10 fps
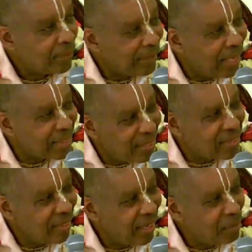
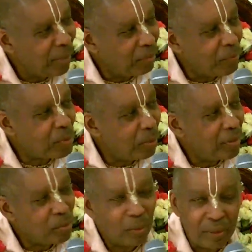Yes, I had my rough
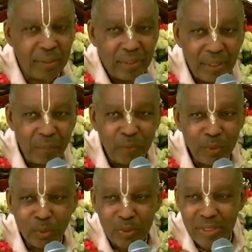spots, but if
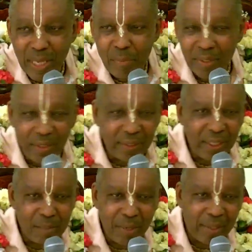you do the same thing,
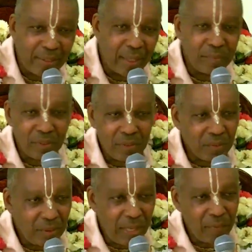get married, have
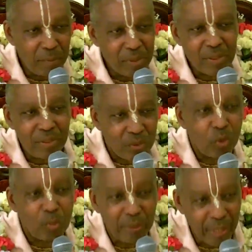children, have a business,
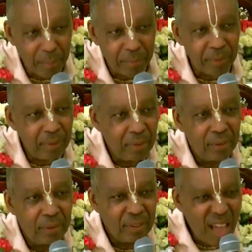you'll be happy.
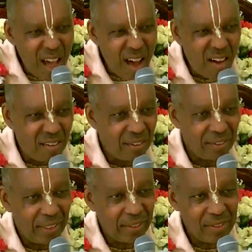No,
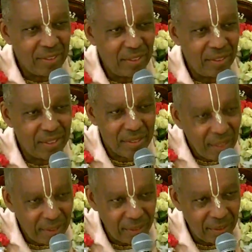I can see that's
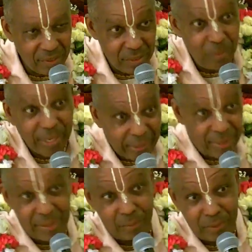not the case. In my
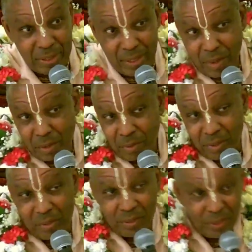case, that's how it
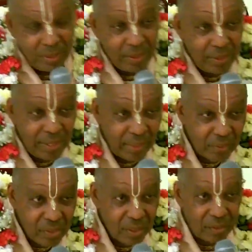was. I
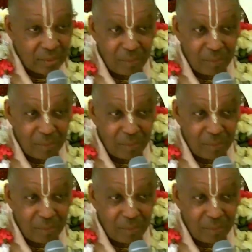could see.